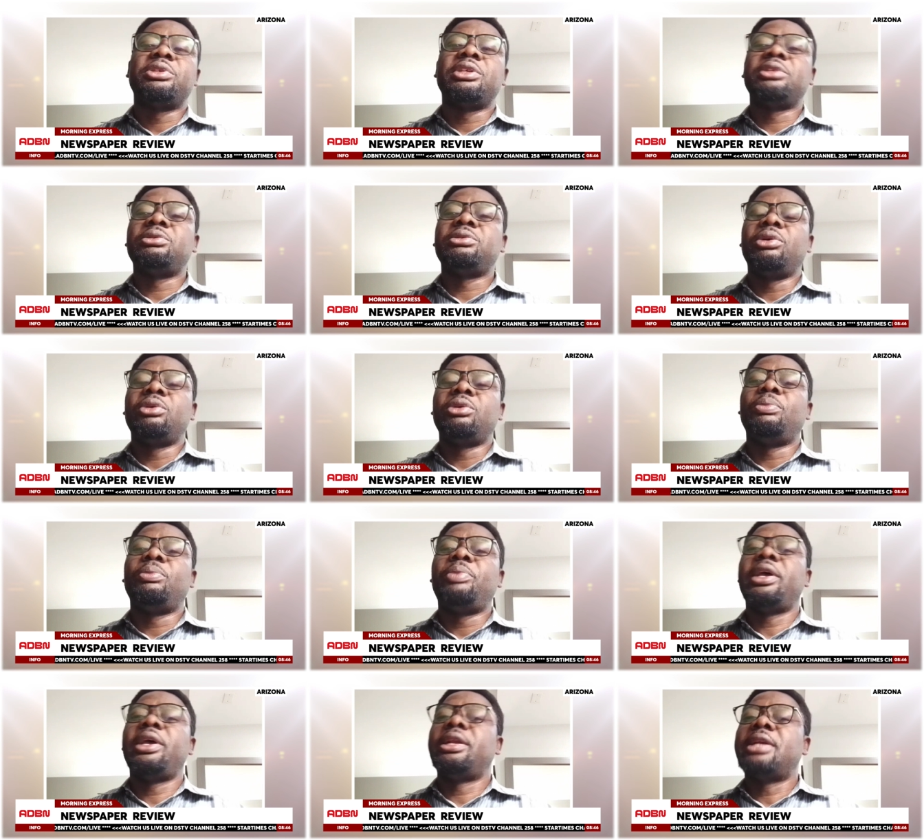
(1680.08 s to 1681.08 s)
you're not going to pay
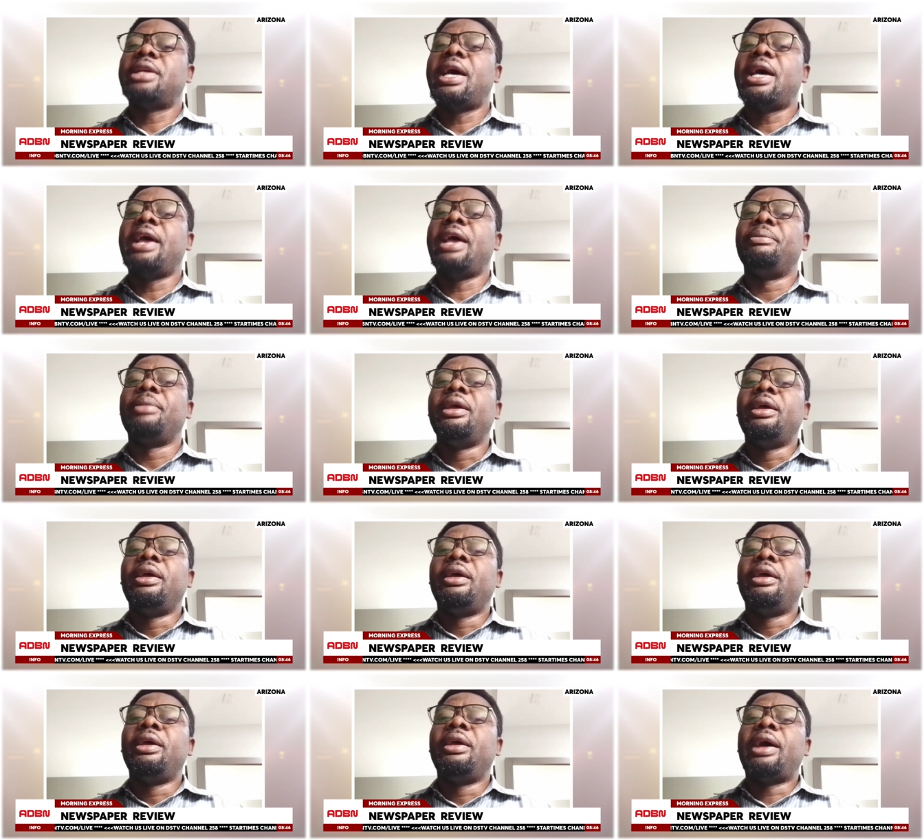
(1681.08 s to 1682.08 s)
a dime.
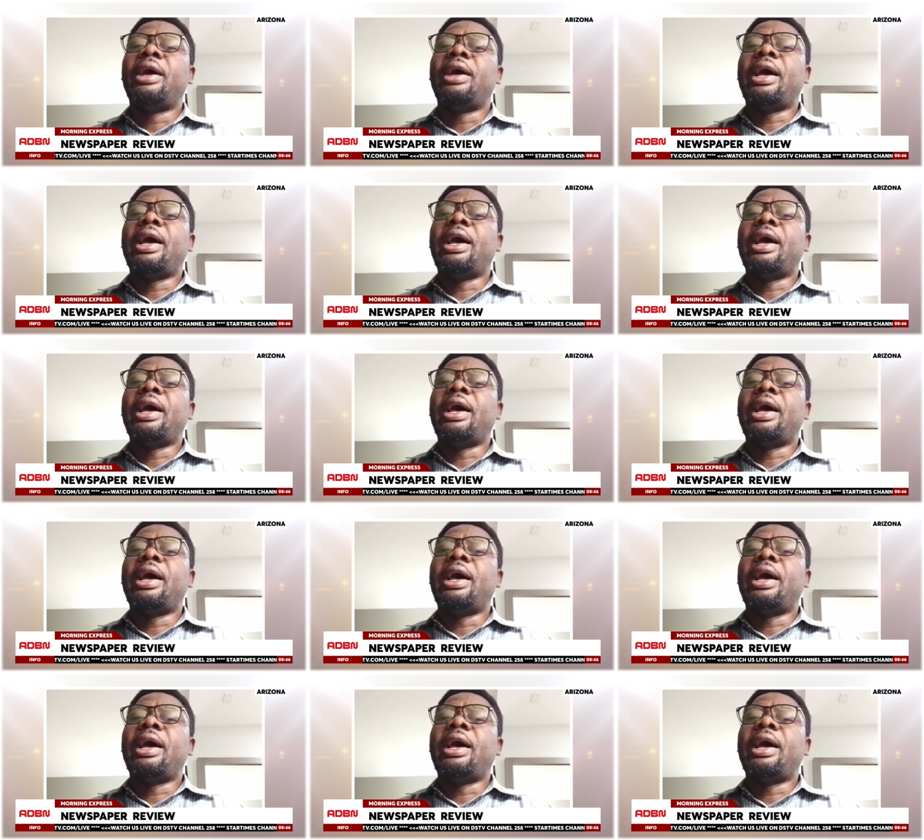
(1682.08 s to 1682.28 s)
I don't